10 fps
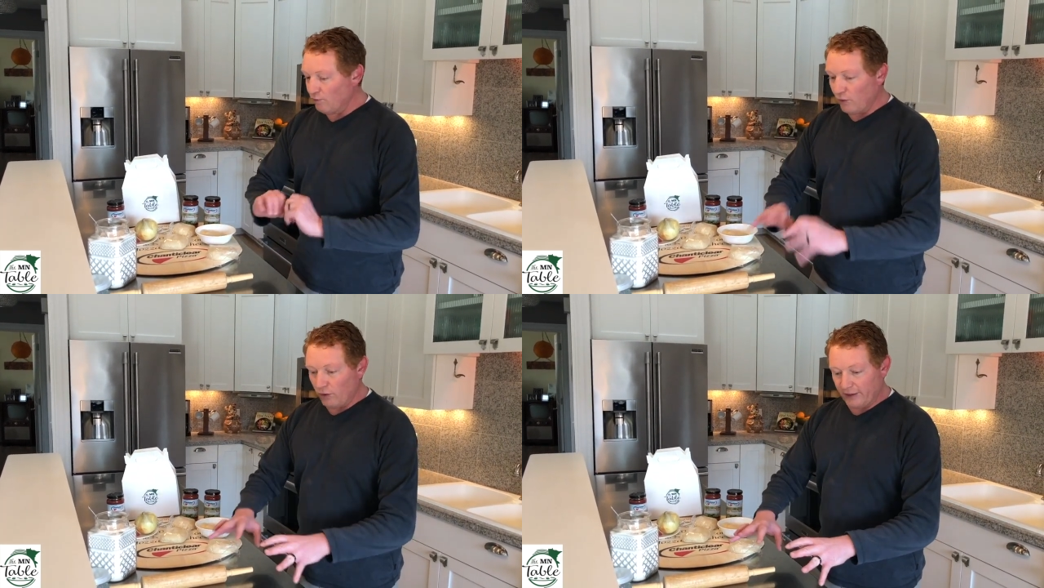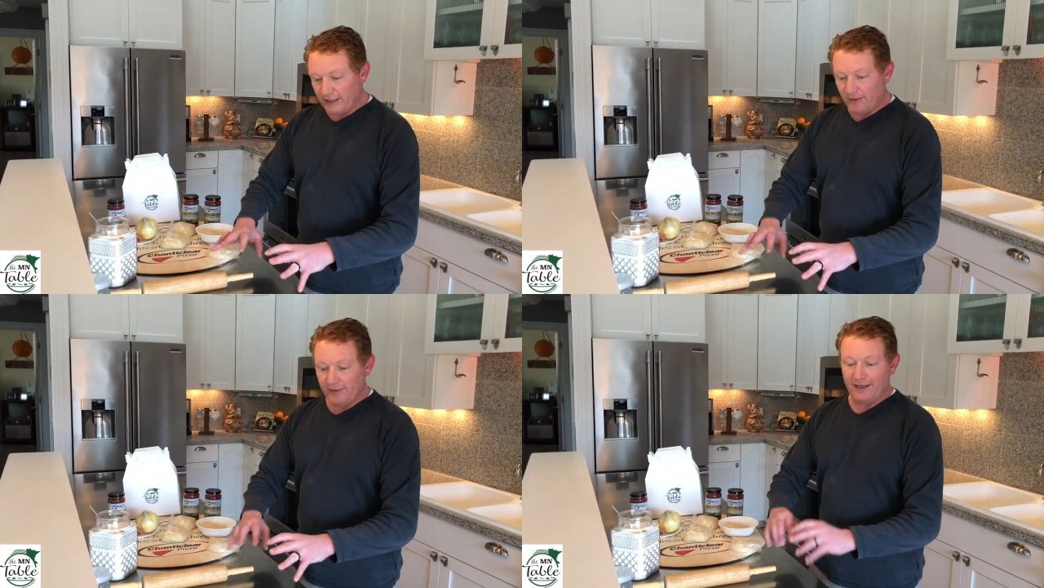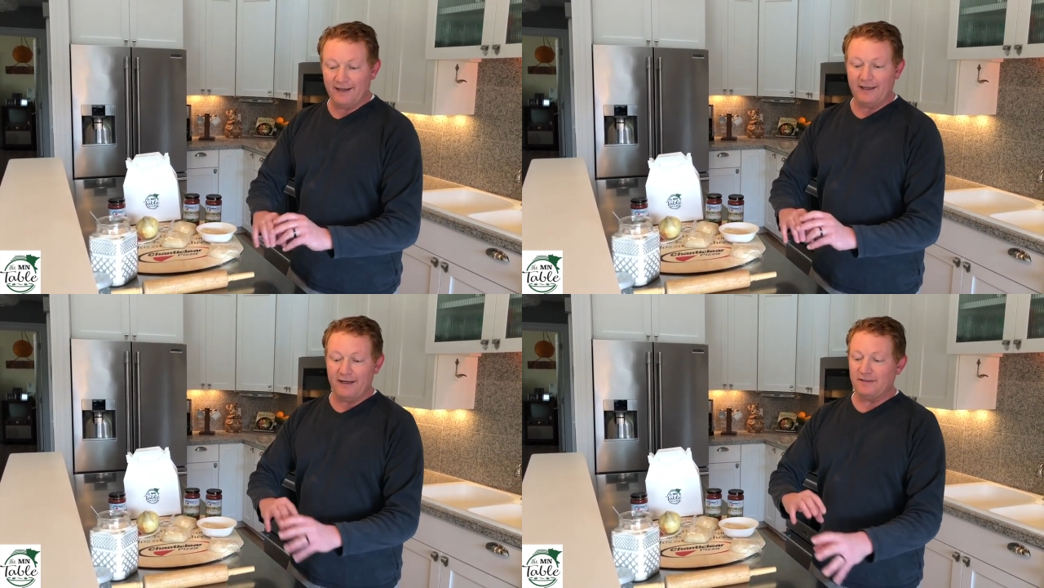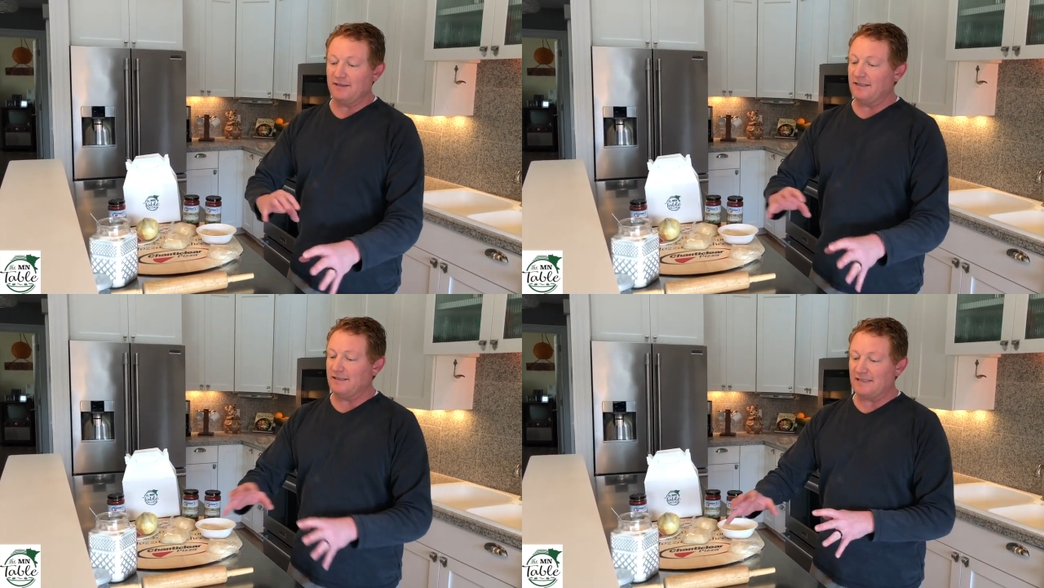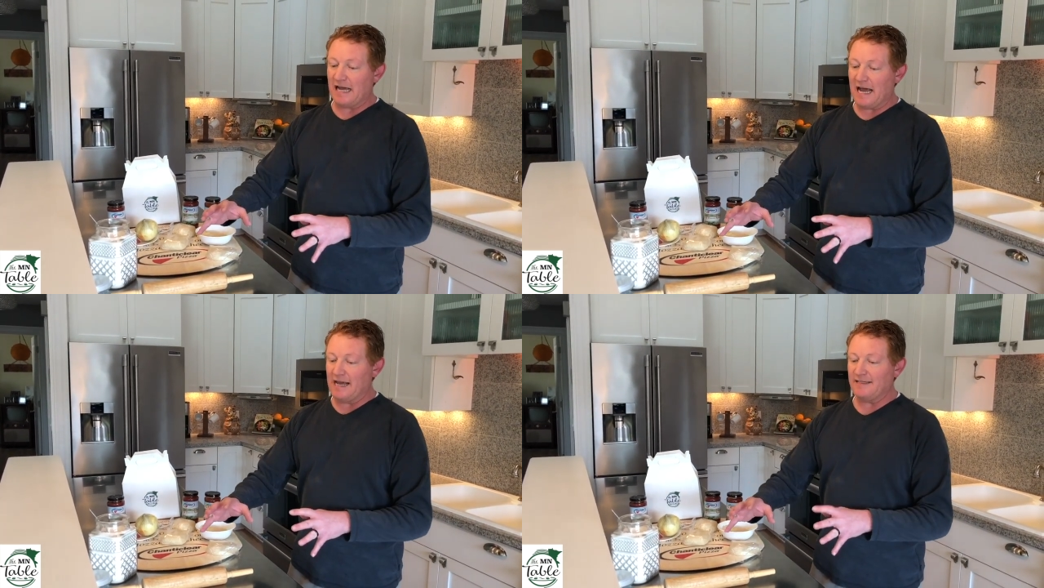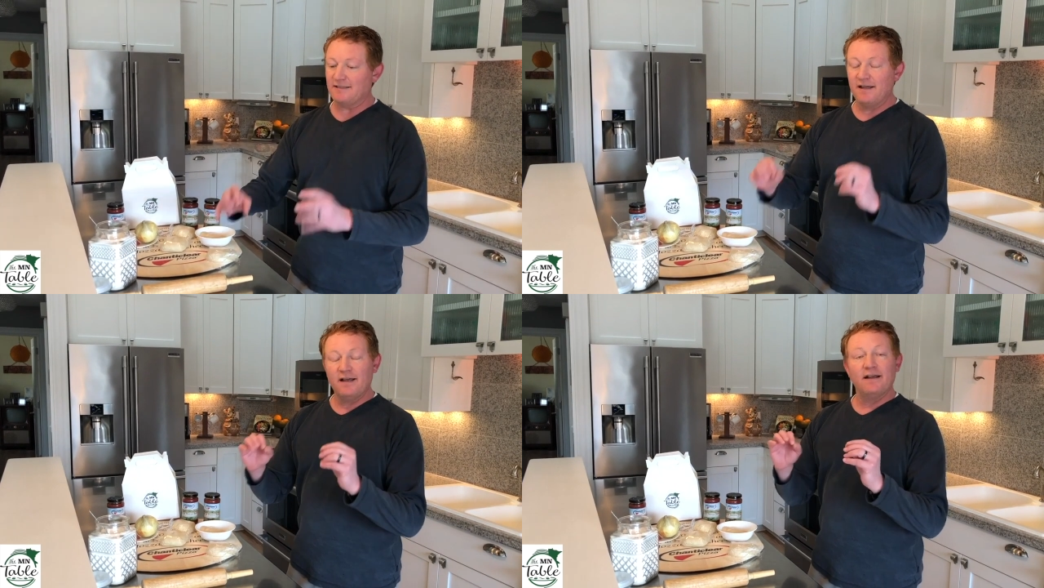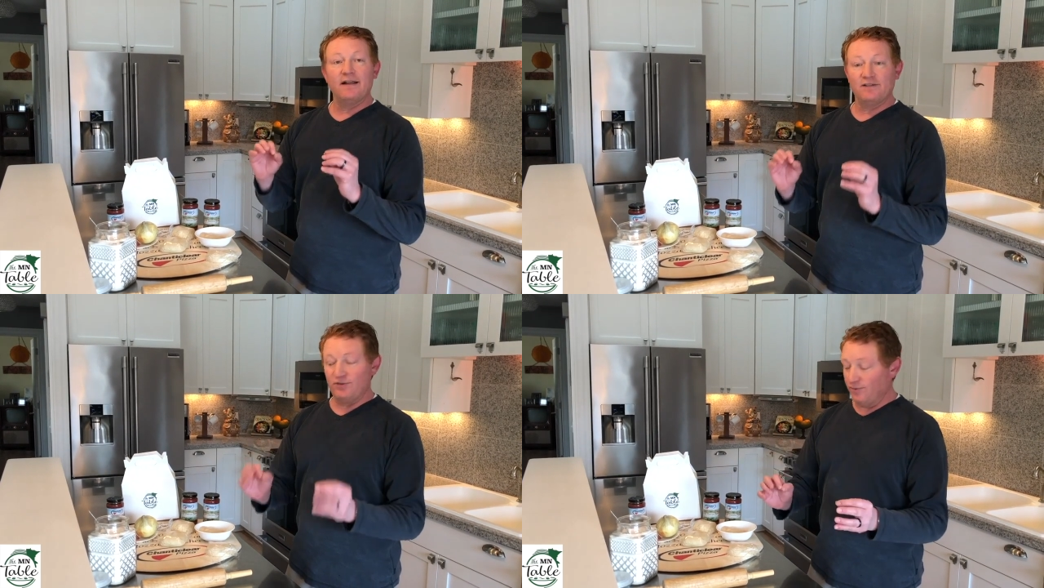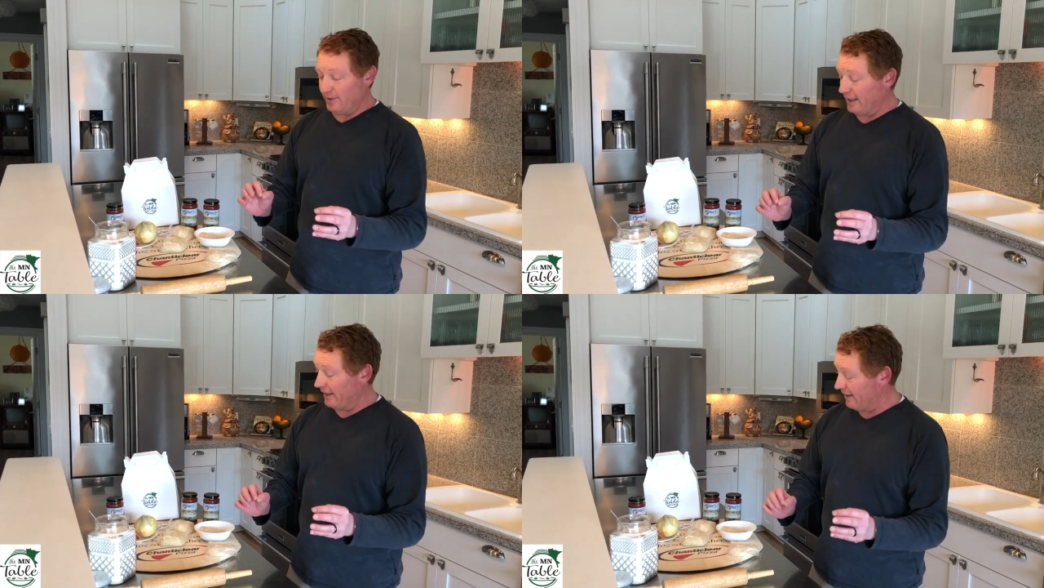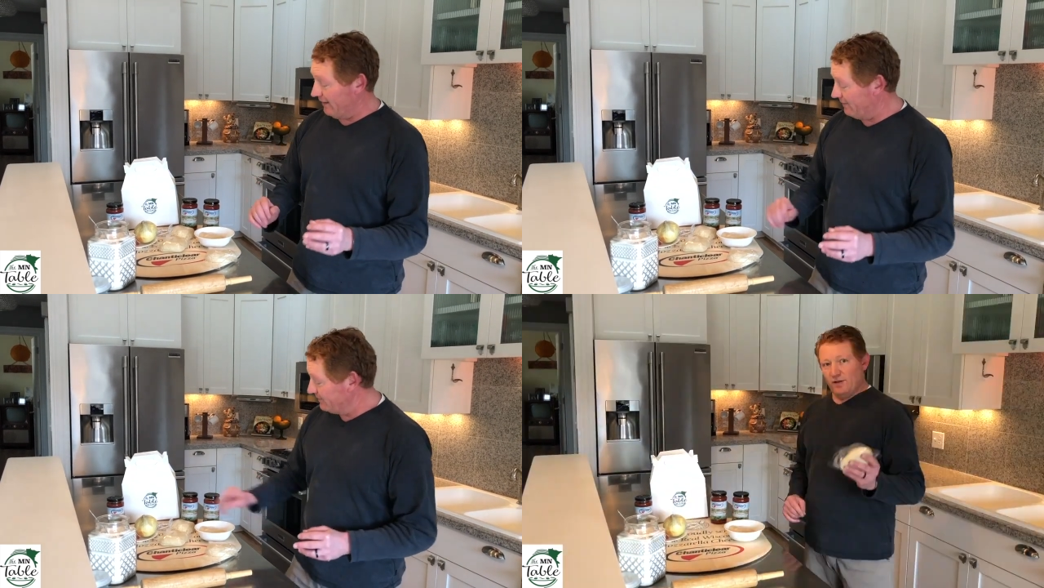roll it out, and get it to the size that you would like it.